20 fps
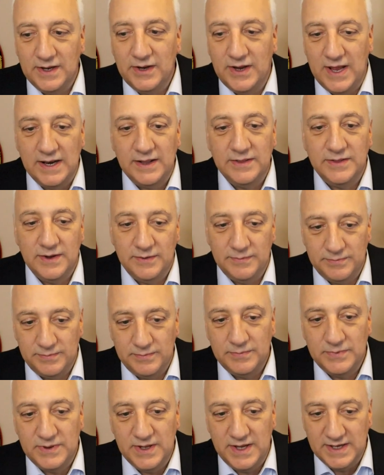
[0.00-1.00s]
and getting
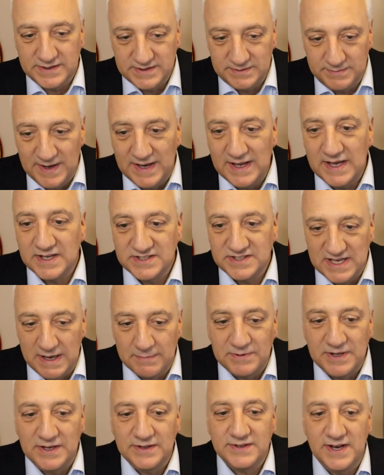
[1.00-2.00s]
the the being
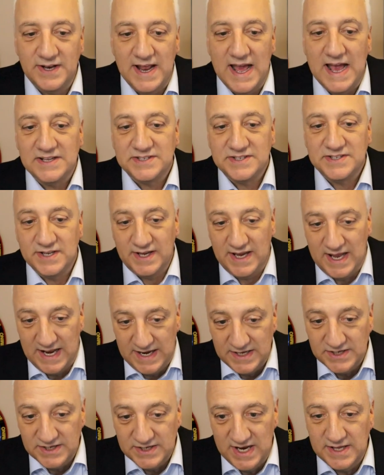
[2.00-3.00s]
accepted into NASA,
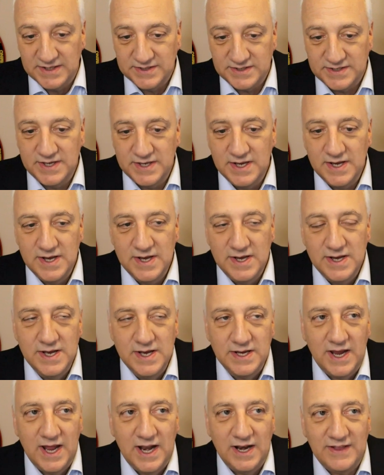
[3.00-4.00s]
getting a chance,
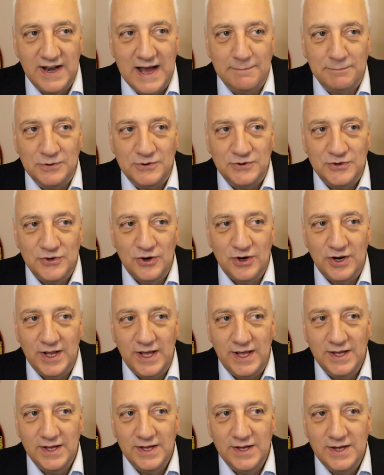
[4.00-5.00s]
getting that
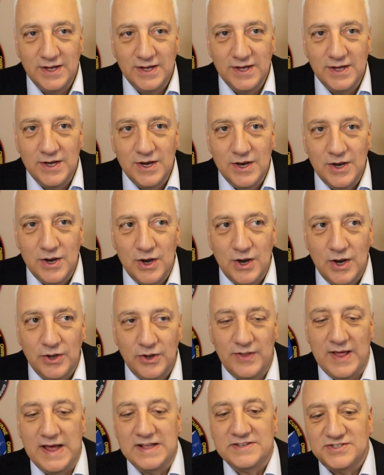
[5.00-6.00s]
opportunity.
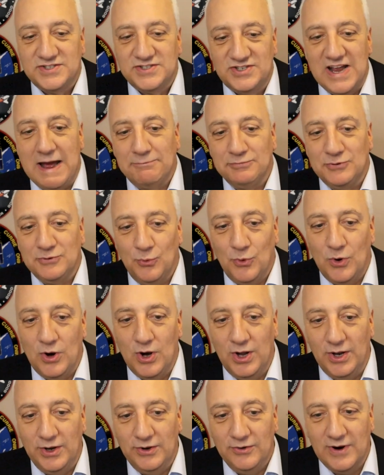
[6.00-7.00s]
That's chapter
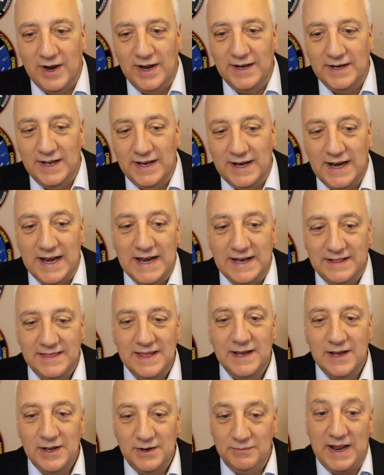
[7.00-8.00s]
one, right? And, and I
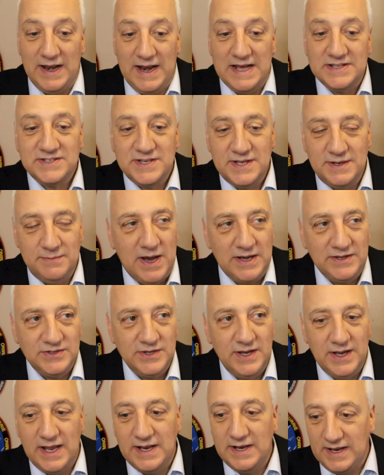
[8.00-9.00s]
think, in, and that's in my,
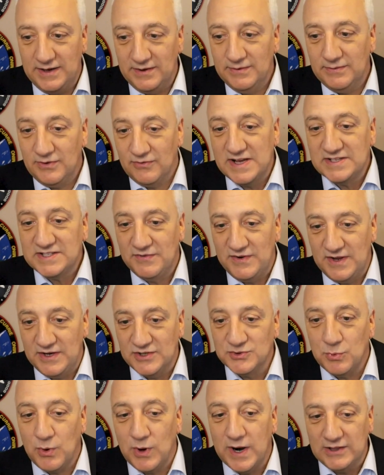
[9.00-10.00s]
and then the rest of
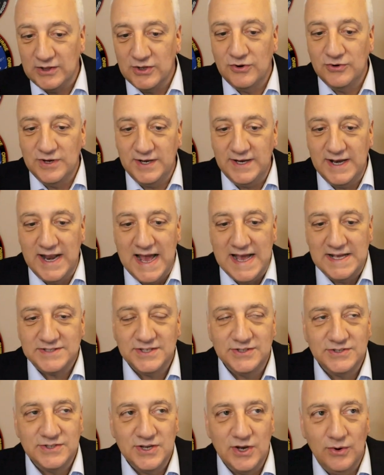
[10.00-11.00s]
it is what I learned at
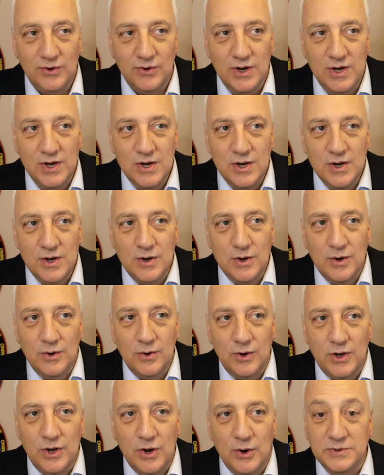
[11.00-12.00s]
NASA. So,
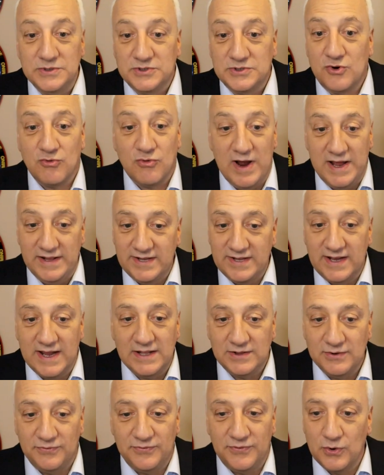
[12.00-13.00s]
you know, it was great to
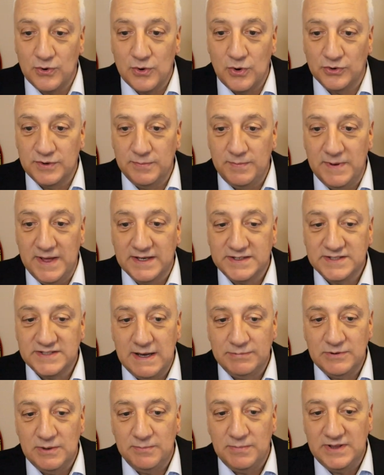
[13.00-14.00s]
get the phone call to be
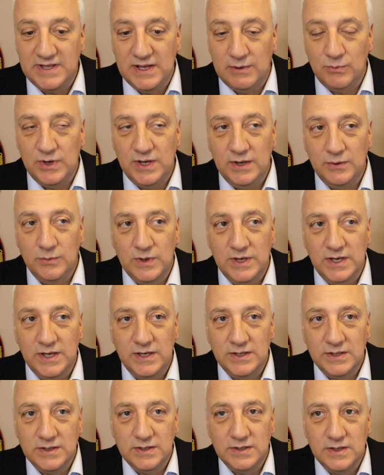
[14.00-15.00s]
accepted, but then we
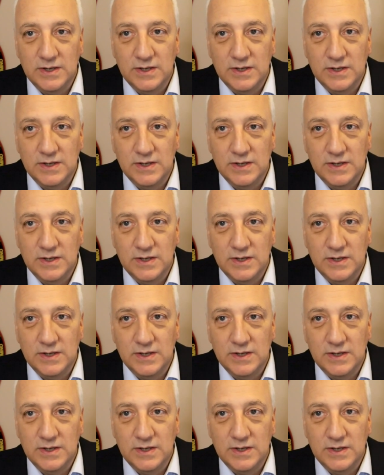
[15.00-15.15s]
we